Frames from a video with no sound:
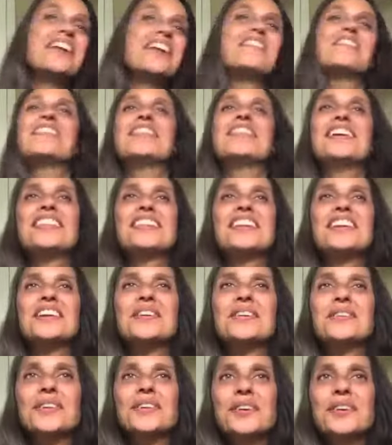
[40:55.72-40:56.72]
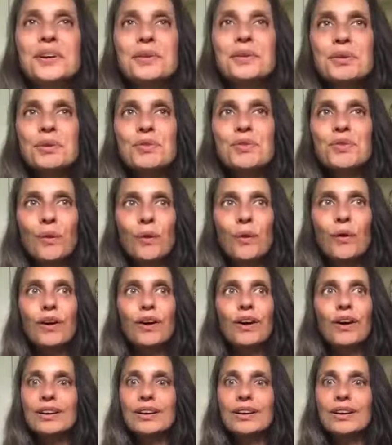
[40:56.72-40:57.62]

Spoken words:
everything that you learned before,